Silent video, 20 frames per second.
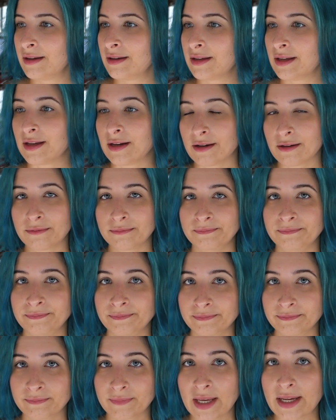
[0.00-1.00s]
you know,
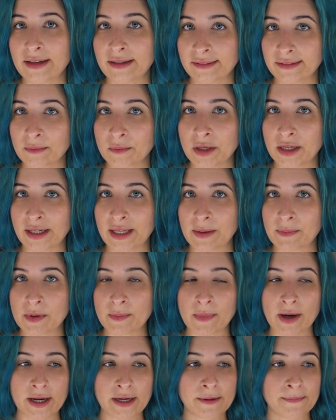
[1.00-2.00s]
it is something to keep in
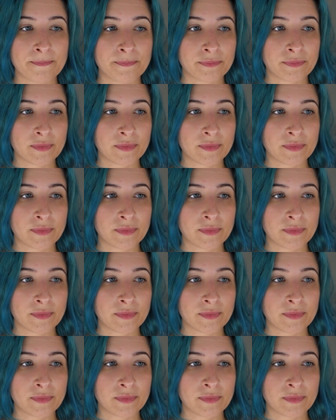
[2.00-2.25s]
mind.